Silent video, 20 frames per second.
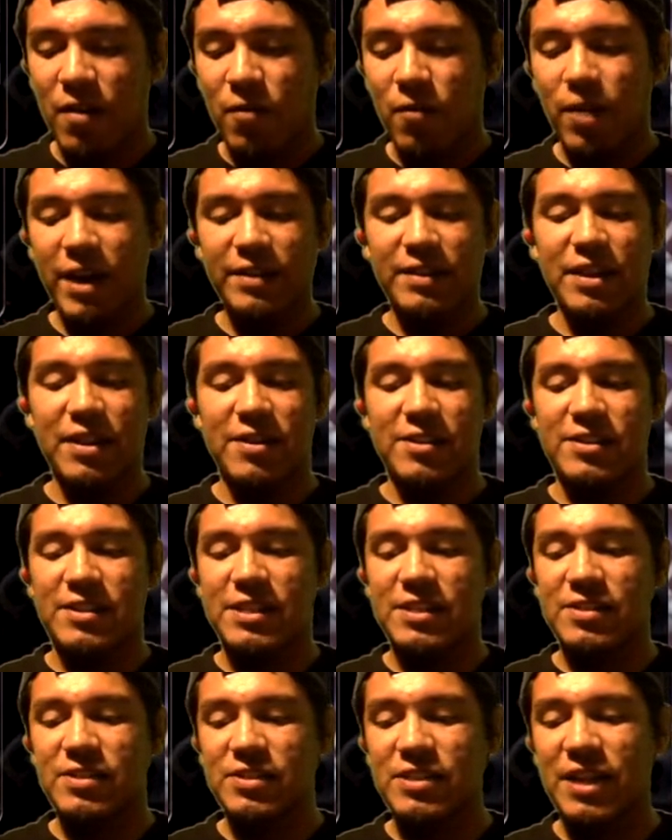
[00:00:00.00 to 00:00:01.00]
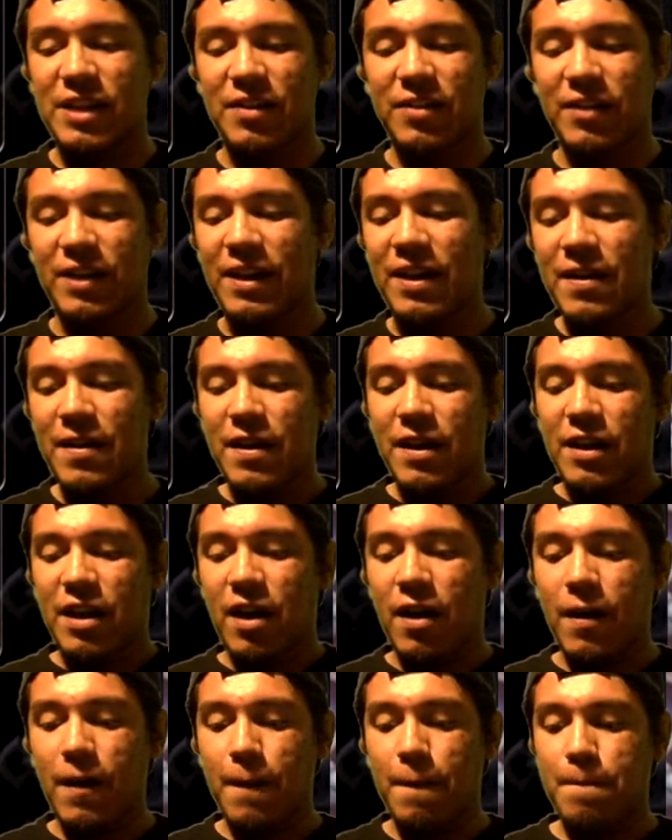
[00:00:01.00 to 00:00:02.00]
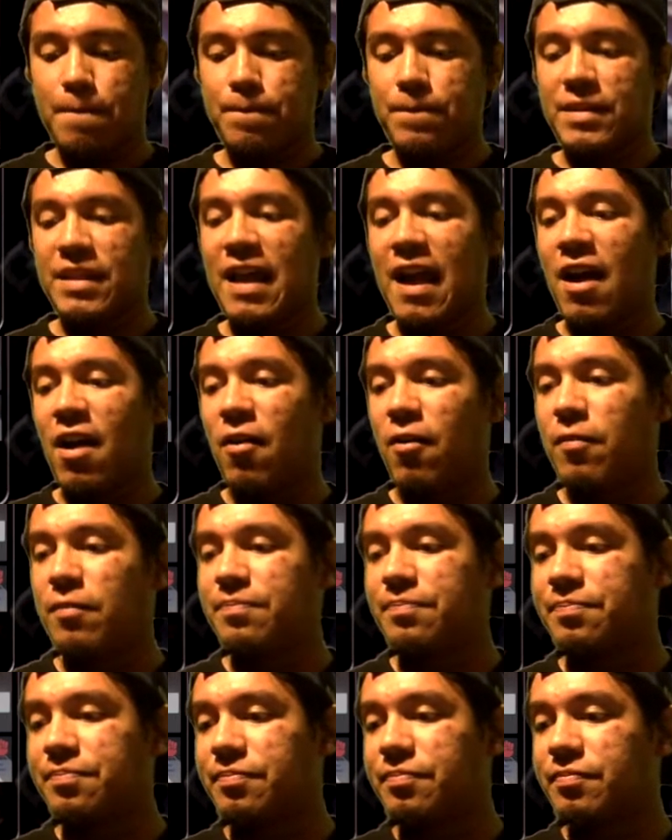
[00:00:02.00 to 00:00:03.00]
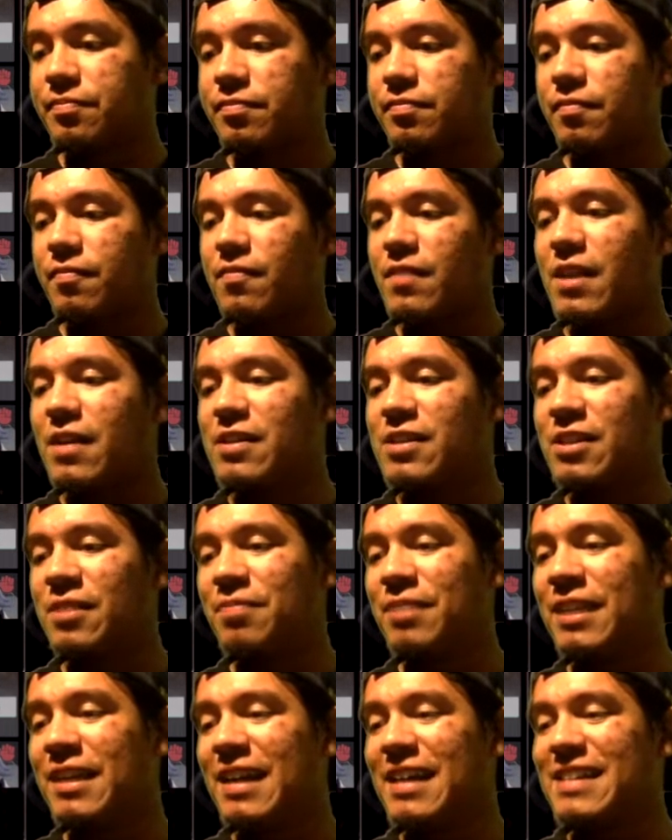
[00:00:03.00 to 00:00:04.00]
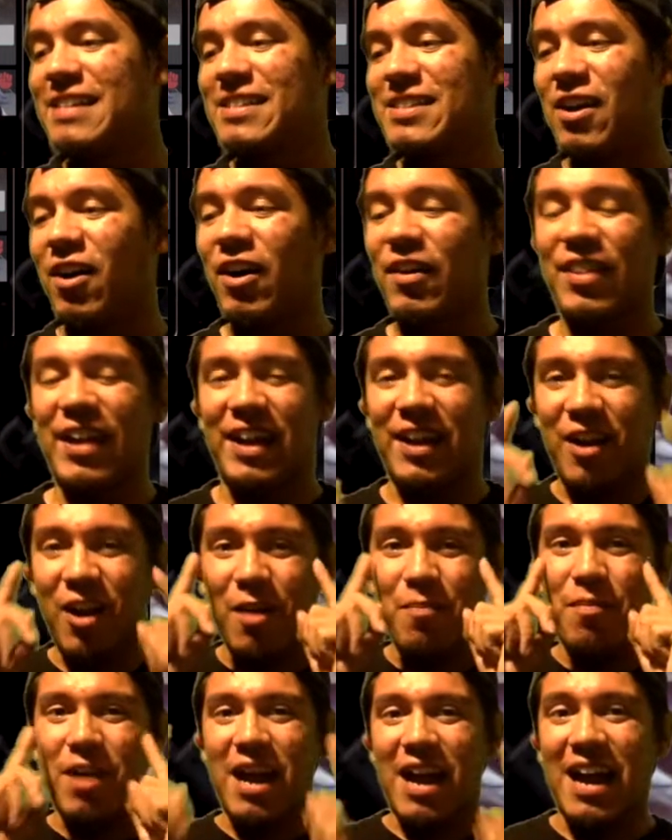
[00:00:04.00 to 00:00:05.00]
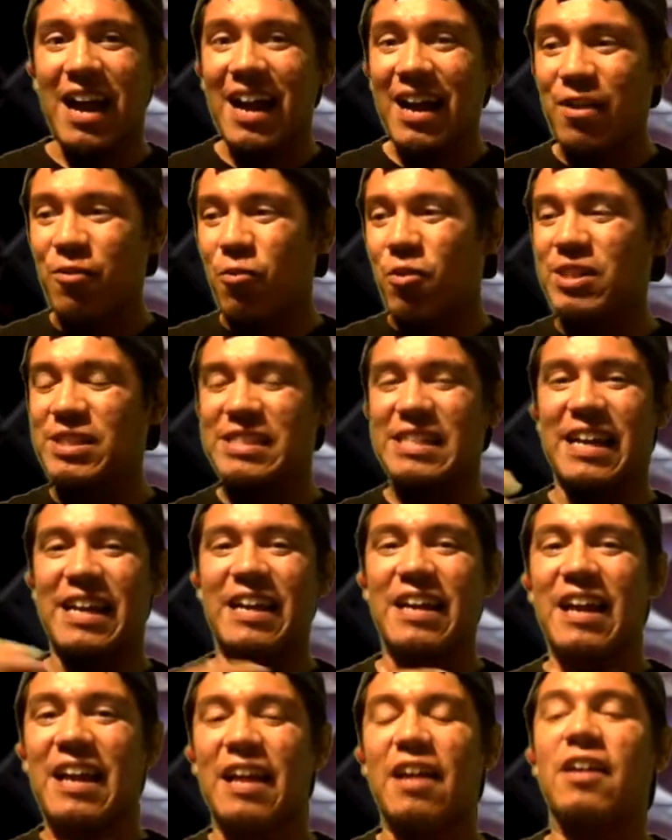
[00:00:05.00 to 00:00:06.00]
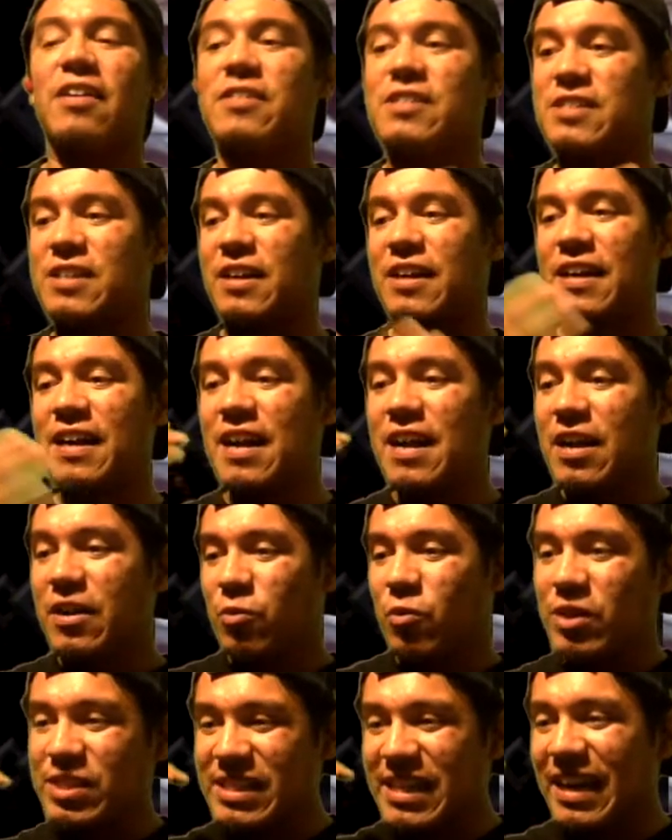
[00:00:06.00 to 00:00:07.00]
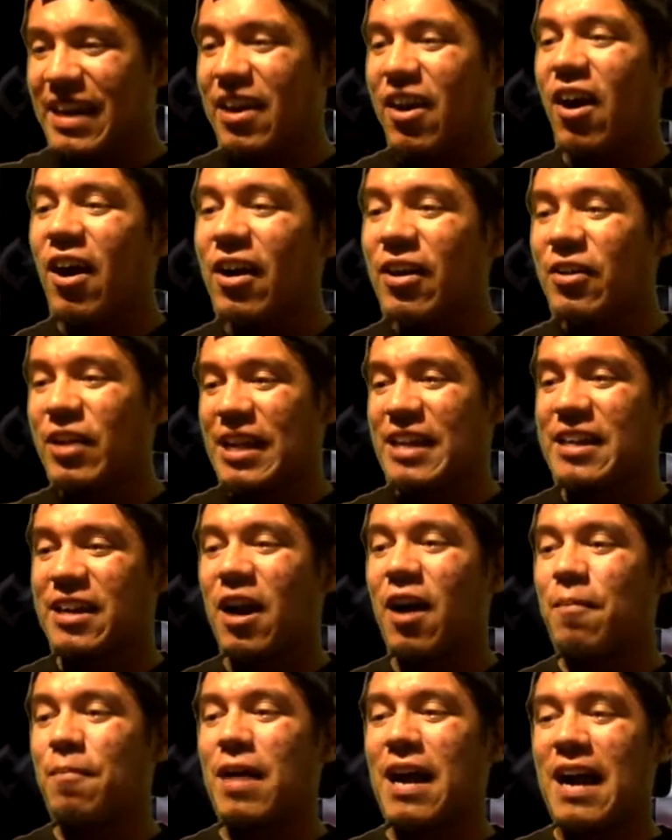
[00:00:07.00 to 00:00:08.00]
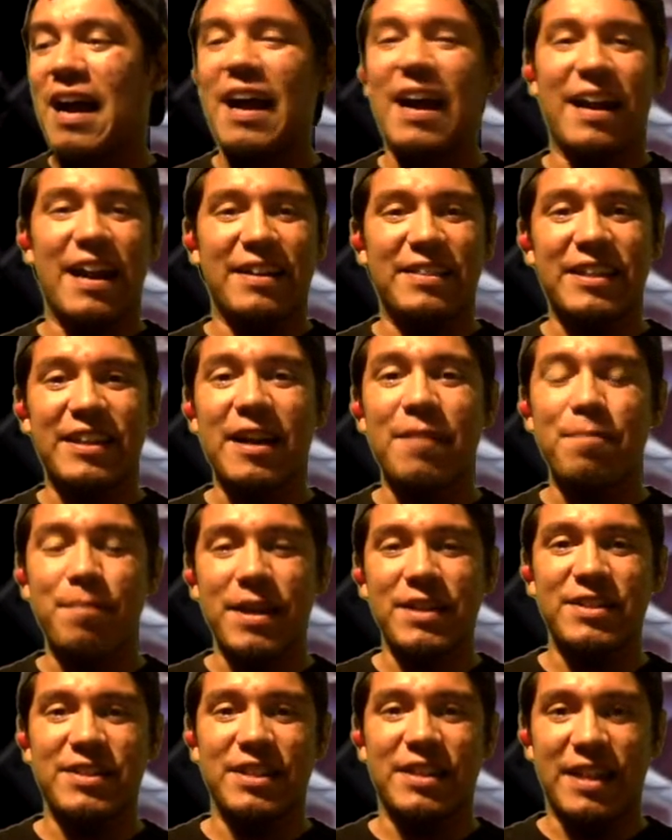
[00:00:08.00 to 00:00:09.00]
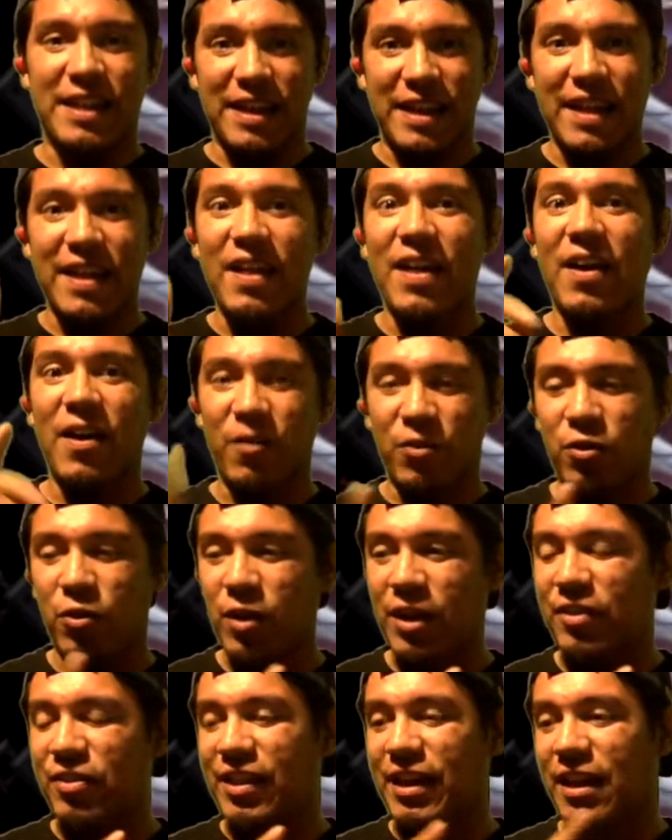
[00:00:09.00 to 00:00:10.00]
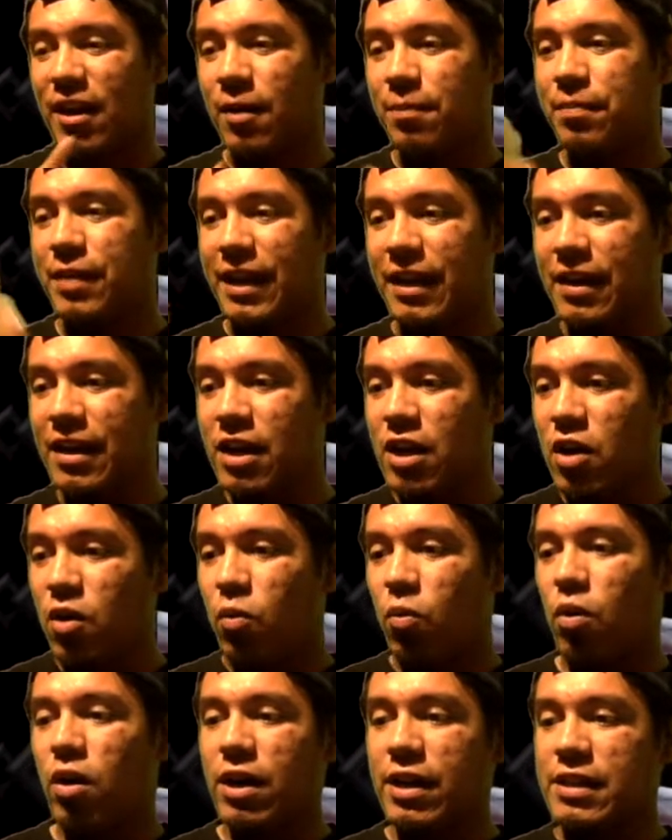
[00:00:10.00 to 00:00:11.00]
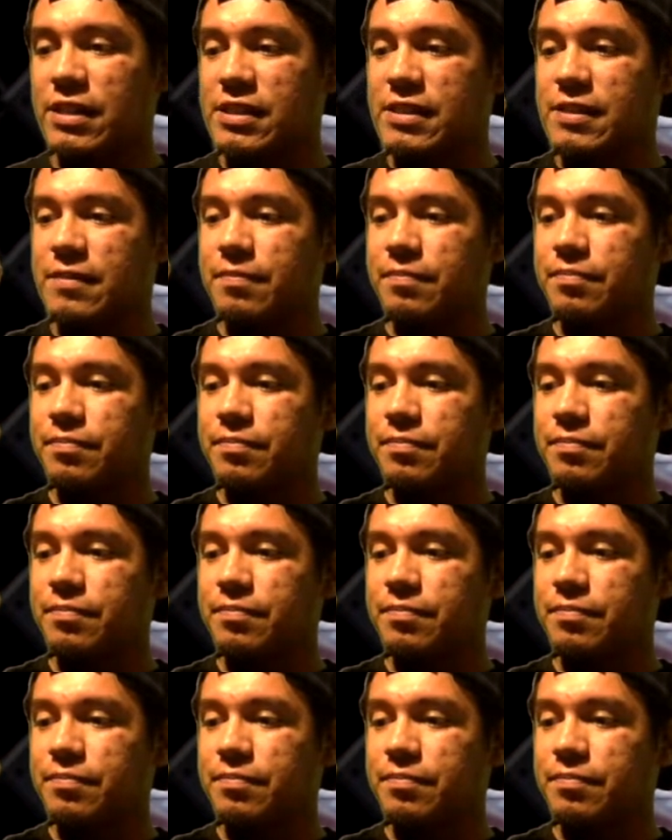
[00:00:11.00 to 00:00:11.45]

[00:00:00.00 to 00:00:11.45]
Right there, Sisters Ingrid. Now, something I saw that caught my eye once it caught my eye, and I think I mentioned it in the update, was